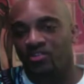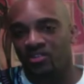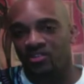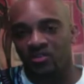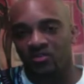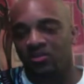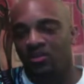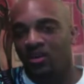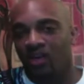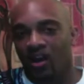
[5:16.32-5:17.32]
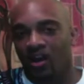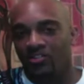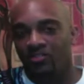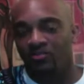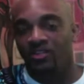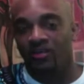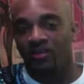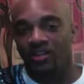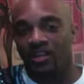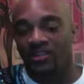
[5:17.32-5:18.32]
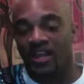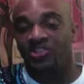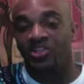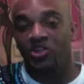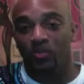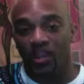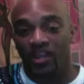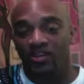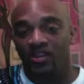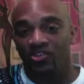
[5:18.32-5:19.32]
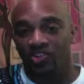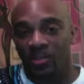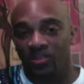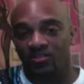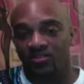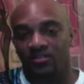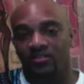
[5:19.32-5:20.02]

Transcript: the system to be something that is actually humane and just.